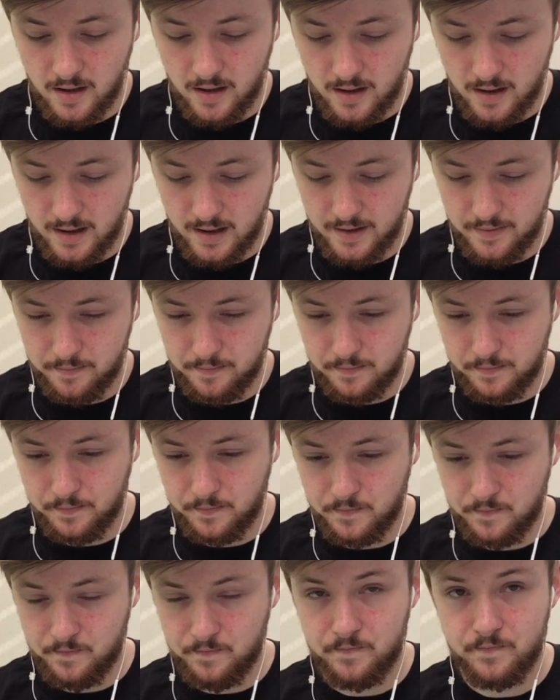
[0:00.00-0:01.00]
But
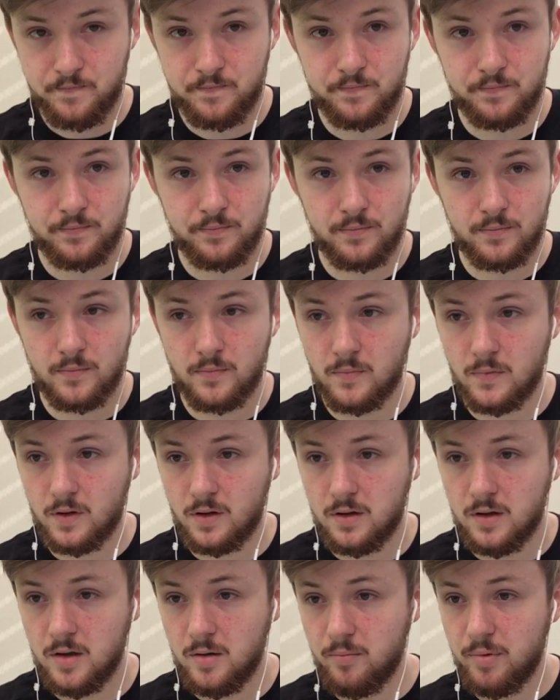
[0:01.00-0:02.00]

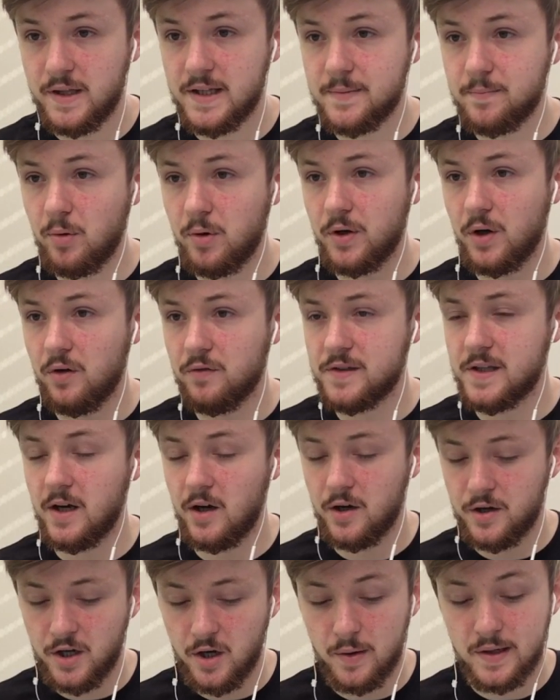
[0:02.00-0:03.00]
at this point, obviously
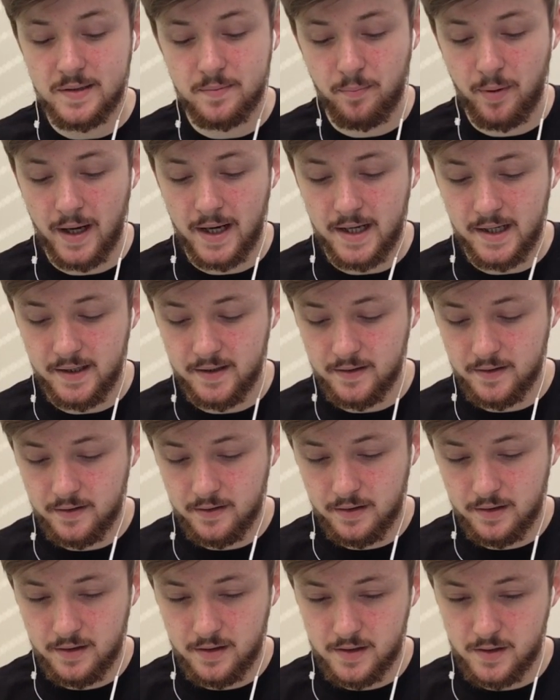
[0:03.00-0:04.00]
I know it's bait,
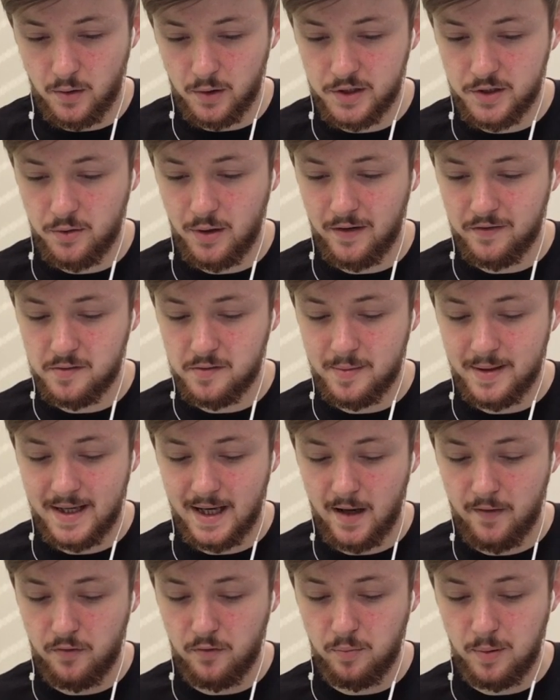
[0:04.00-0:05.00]
so I do have to be
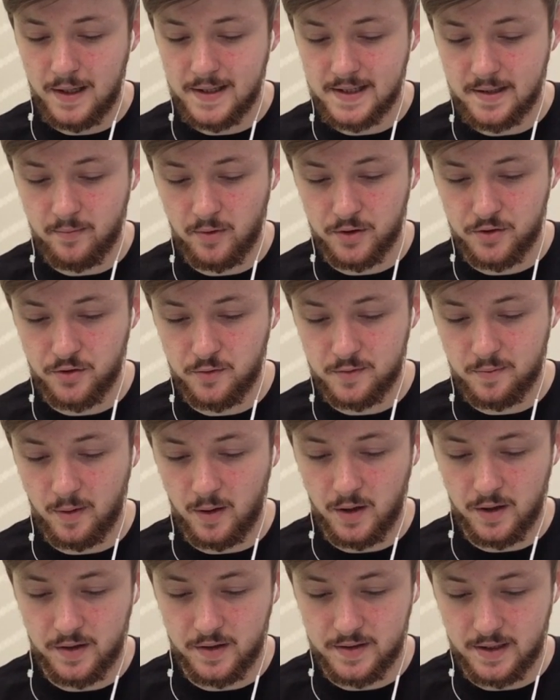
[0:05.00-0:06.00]
careful placing my troops
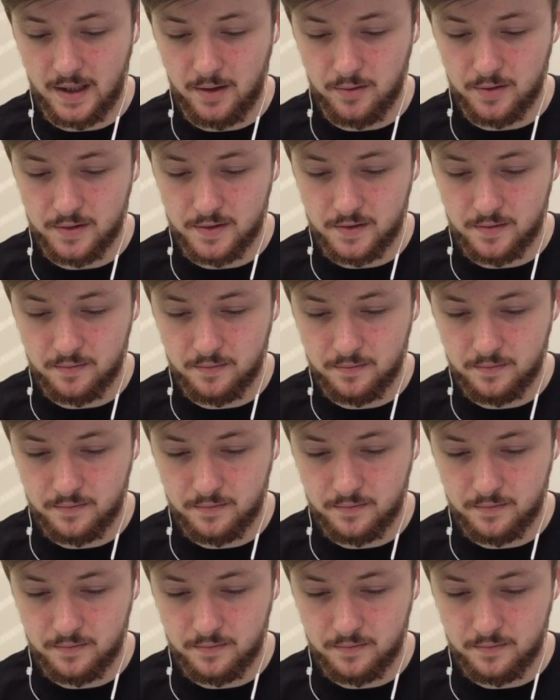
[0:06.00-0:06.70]
behind the towers.